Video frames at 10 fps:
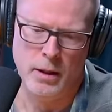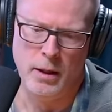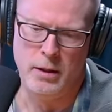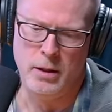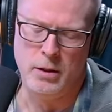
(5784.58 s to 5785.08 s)

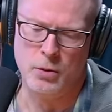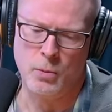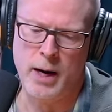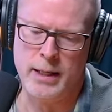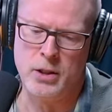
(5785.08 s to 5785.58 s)
you're
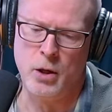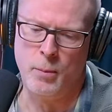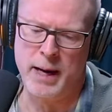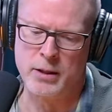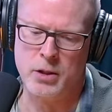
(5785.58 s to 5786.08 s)
right to go
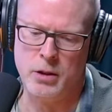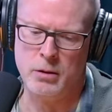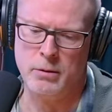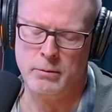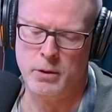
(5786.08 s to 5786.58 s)
back to
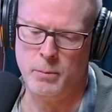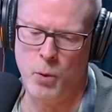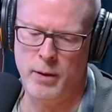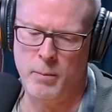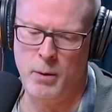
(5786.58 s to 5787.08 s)
your
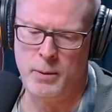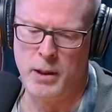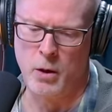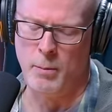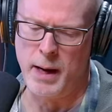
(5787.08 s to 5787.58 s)
point a moment
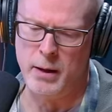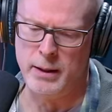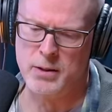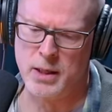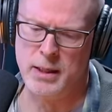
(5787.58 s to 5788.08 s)
ago about
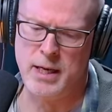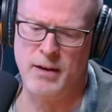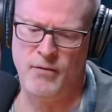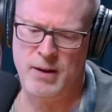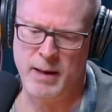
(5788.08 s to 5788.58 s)
it's going to
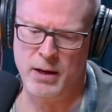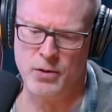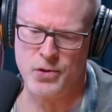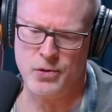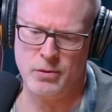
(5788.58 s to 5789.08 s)
take
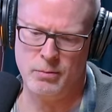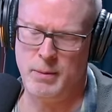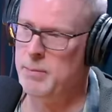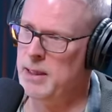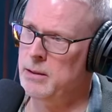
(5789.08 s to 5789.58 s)
females
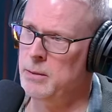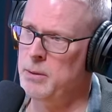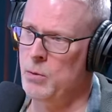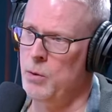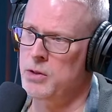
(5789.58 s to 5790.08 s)
maybe to
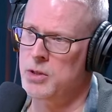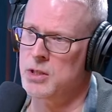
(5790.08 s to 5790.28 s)
be the ones